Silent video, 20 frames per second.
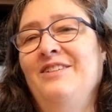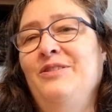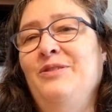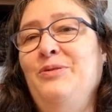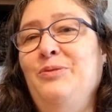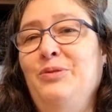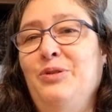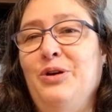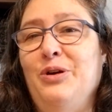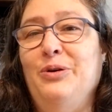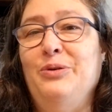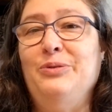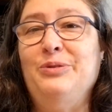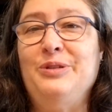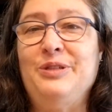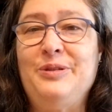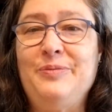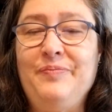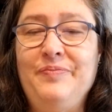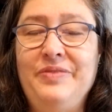Who
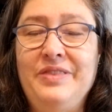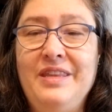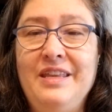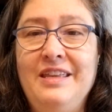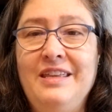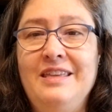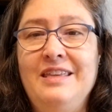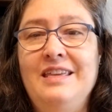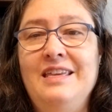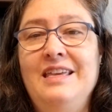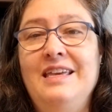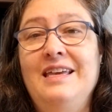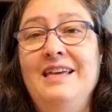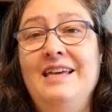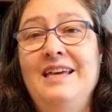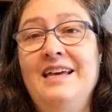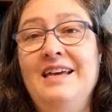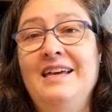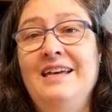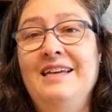knows?
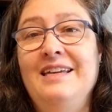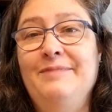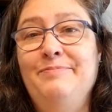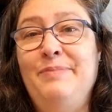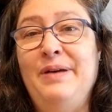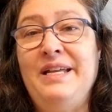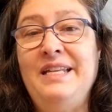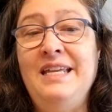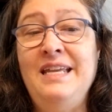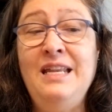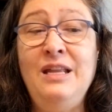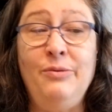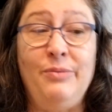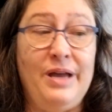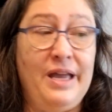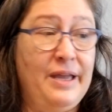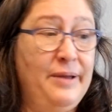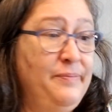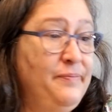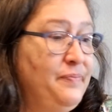But
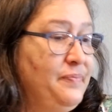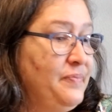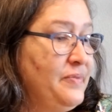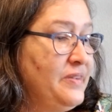anyway,